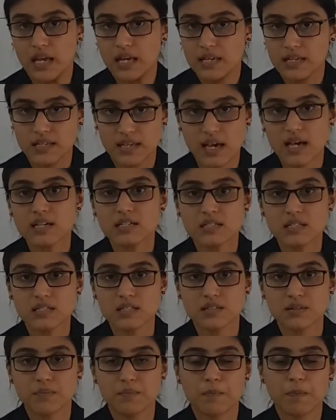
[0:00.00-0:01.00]

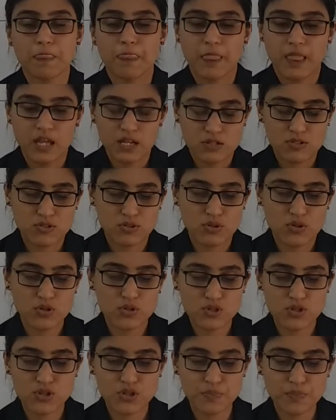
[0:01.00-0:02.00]
Yes, so you
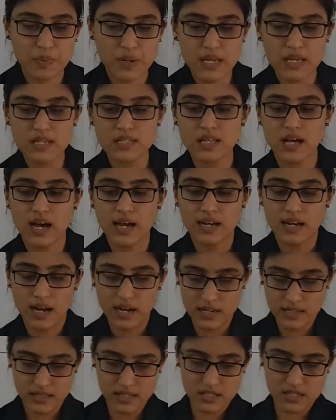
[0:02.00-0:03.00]
should please
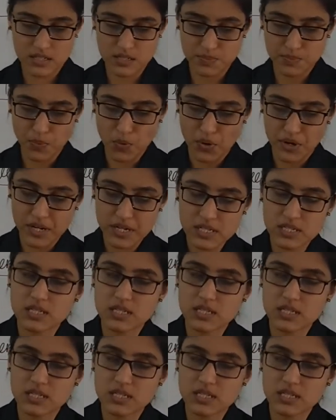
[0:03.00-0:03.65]
highlight these points,